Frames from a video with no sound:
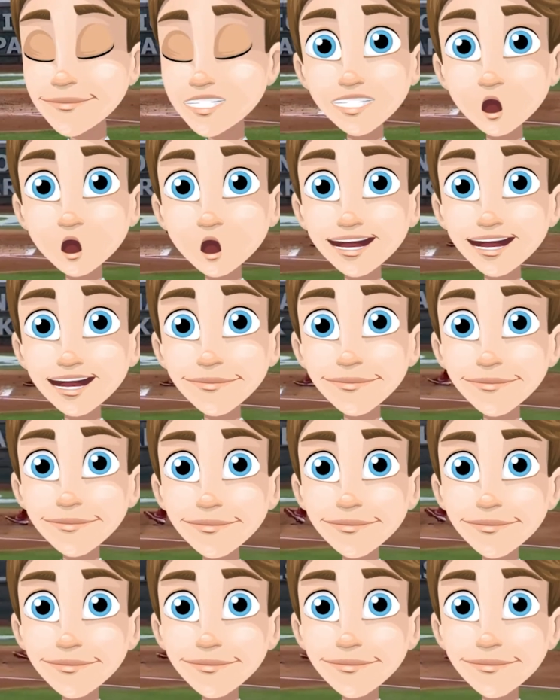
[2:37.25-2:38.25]
3
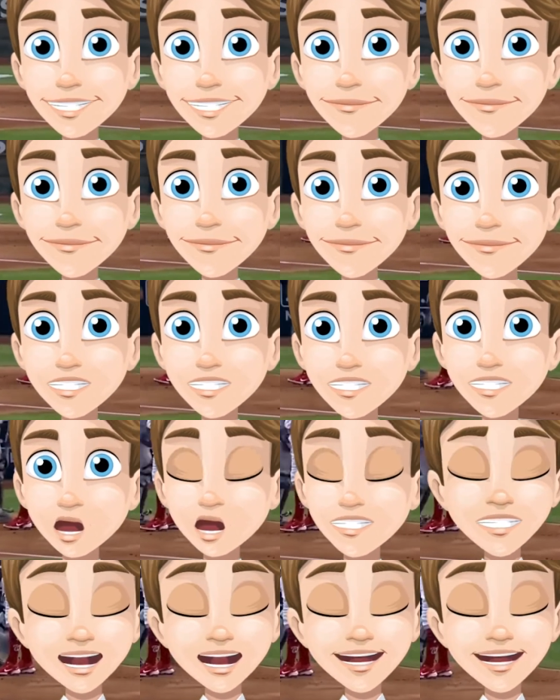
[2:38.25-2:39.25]
is
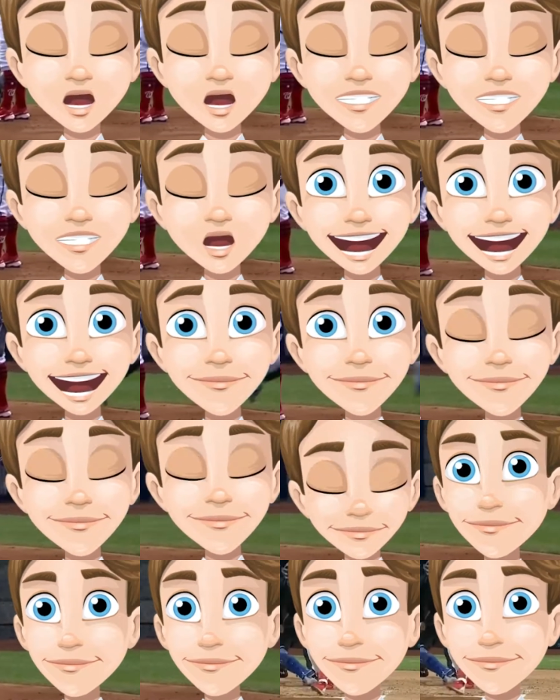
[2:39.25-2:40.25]
actually a tie
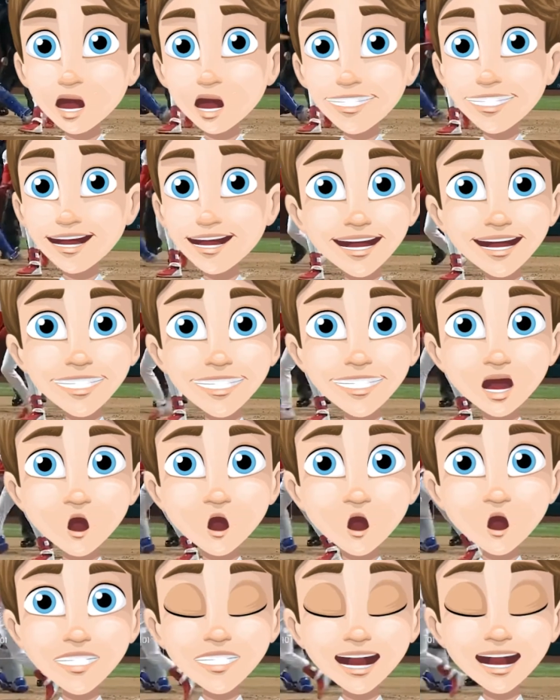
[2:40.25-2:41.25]
between
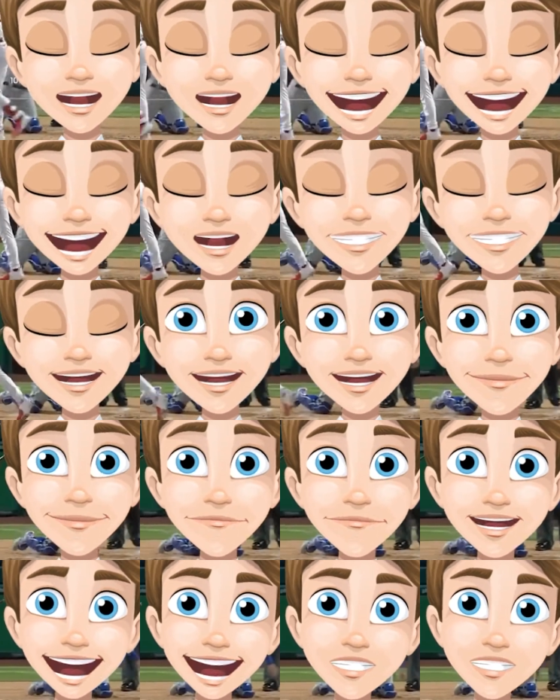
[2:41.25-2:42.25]
Garrett Cole of the New
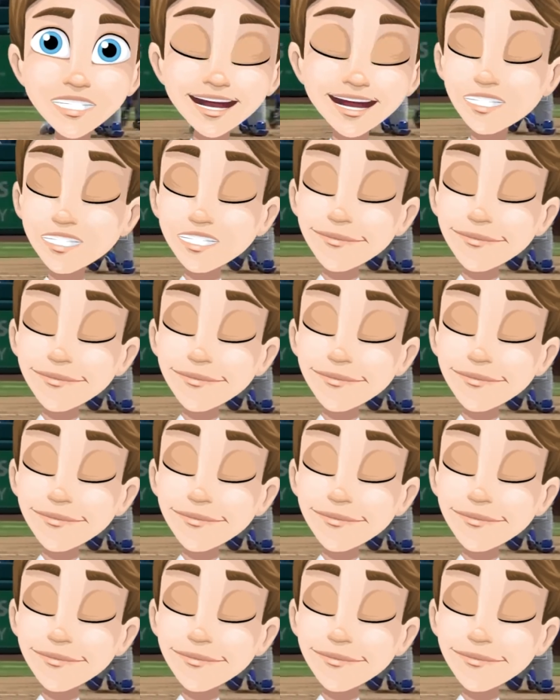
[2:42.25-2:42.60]
York Yankees